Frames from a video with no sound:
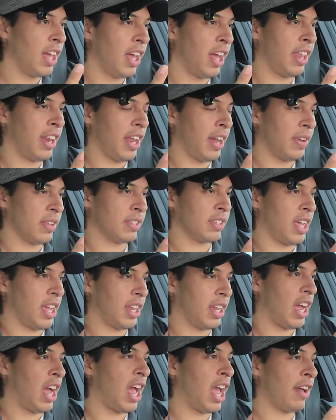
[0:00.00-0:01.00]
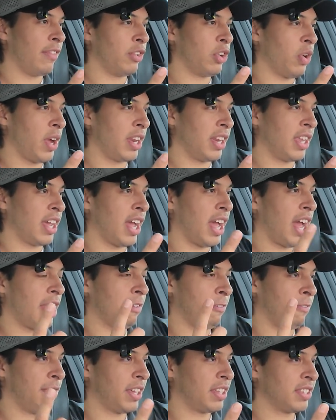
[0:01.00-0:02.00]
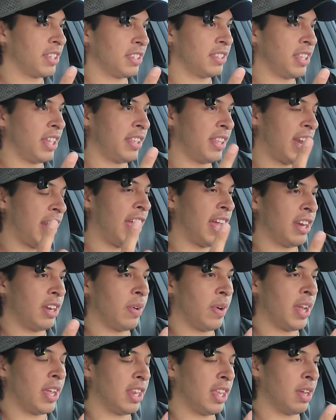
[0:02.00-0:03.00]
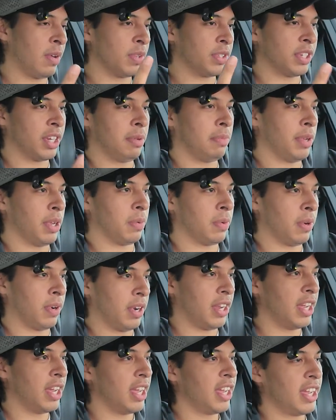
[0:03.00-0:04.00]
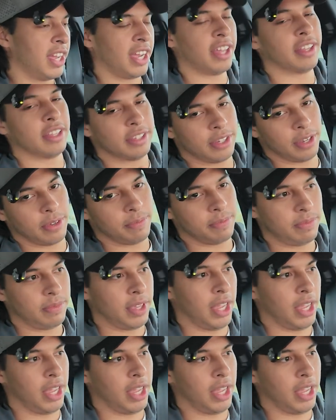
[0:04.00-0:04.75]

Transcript: and now it's like I have no idea how to fix this thing that I had no idea was going to be a worry. And so